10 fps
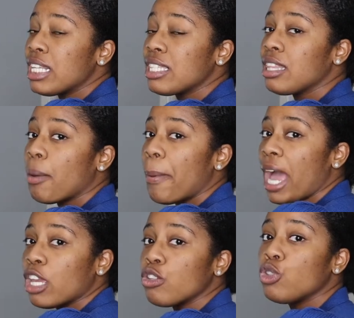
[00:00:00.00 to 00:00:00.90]
it's in the
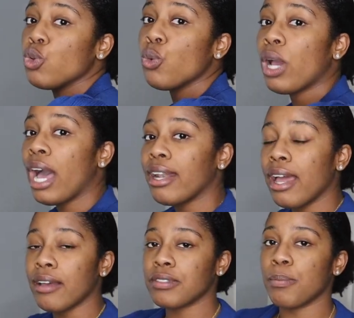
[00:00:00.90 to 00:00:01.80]
back, you do kind
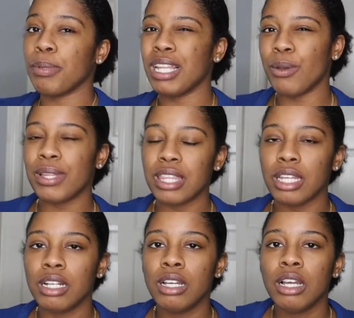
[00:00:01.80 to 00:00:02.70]
of have to play with it